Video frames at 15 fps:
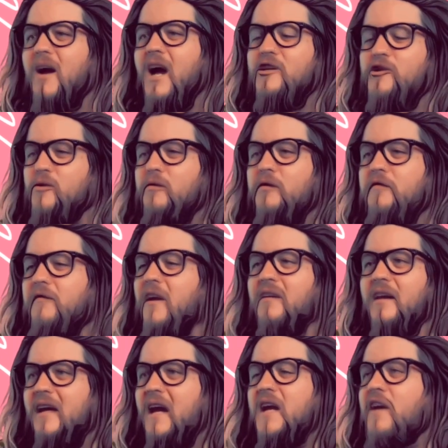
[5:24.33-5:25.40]
I truly felt
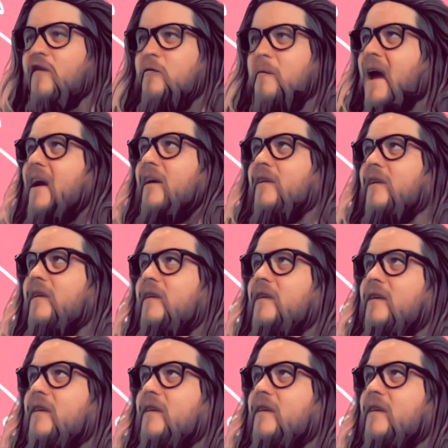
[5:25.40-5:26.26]
like I never mattered.